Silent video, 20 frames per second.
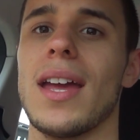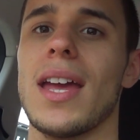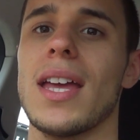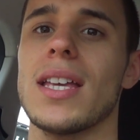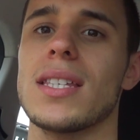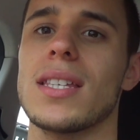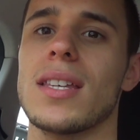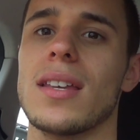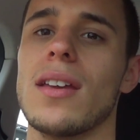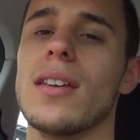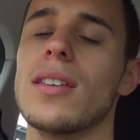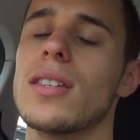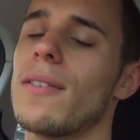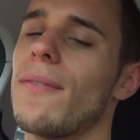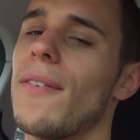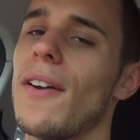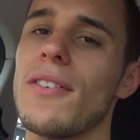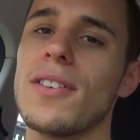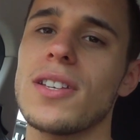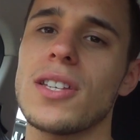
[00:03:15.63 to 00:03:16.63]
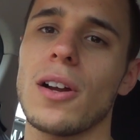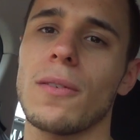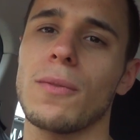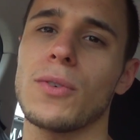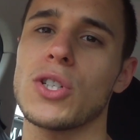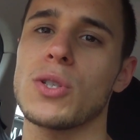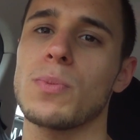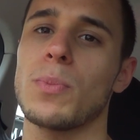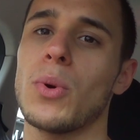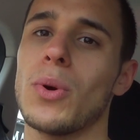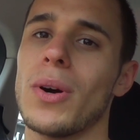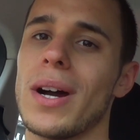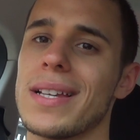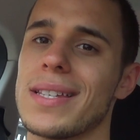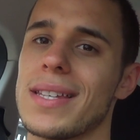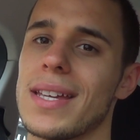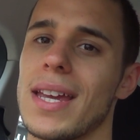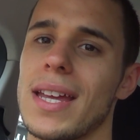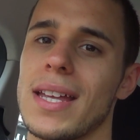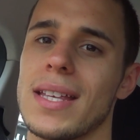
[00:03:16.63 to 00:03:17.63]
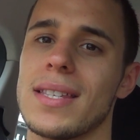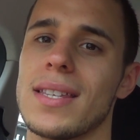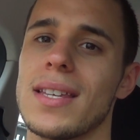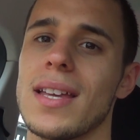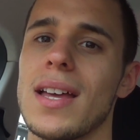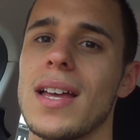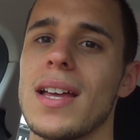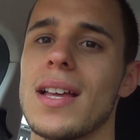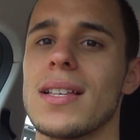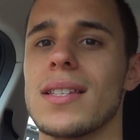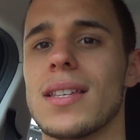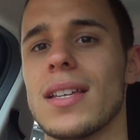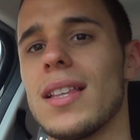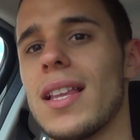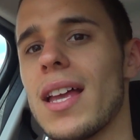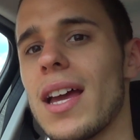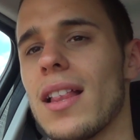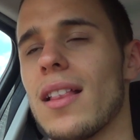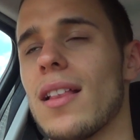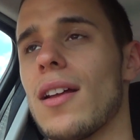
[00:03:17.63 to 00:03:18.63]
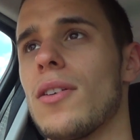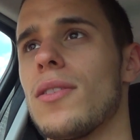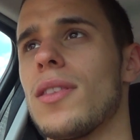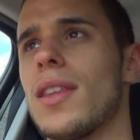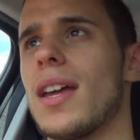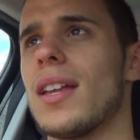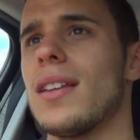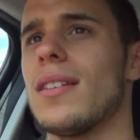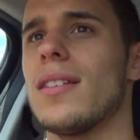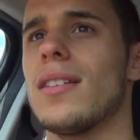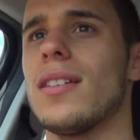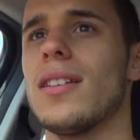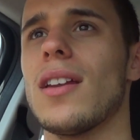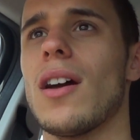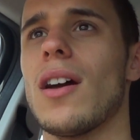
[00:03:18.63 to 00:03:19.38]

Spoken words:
it's a very selfish sport as it is. So let alone then